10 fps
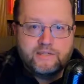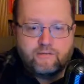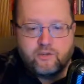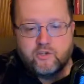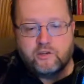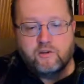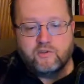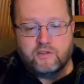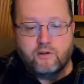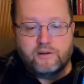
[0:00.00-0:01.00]
of the Jews,
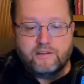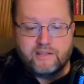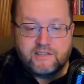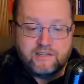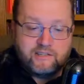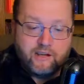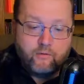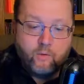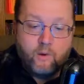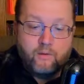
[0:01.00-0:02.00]
noted this. He said, quote,